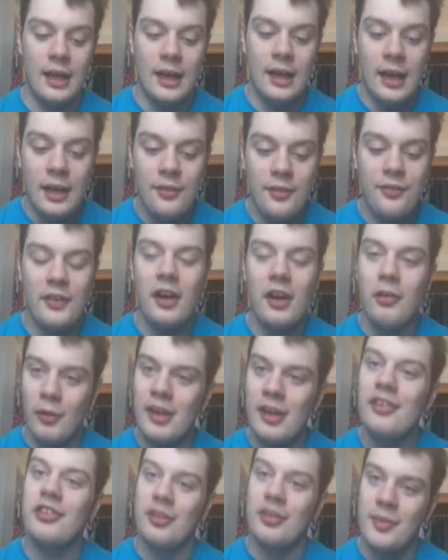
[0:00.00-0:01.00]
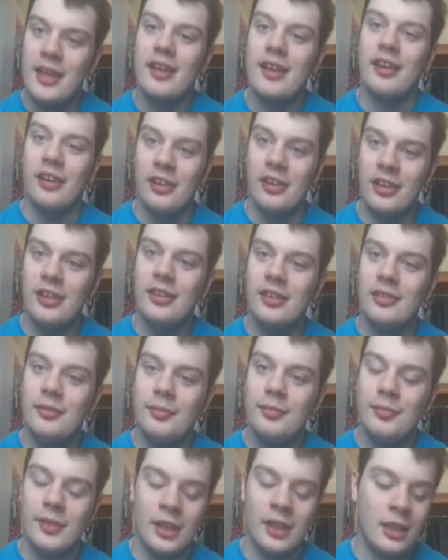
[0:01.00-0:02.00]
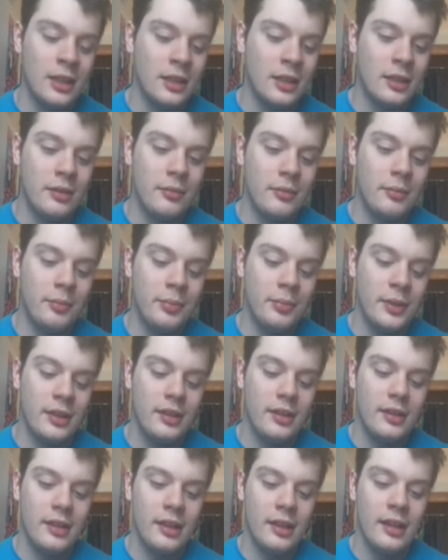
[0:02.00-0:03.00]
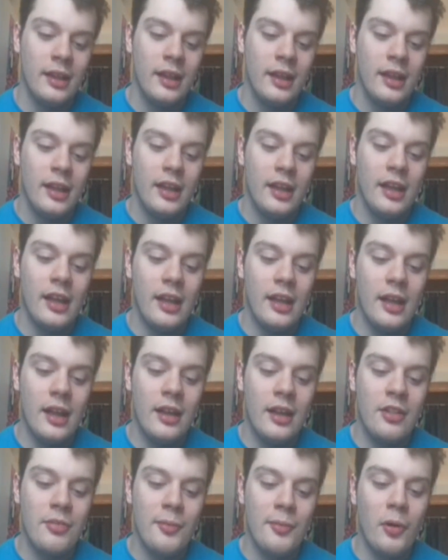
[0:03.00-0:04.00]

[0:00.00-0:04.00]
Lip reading: I found ways to make it good, but it's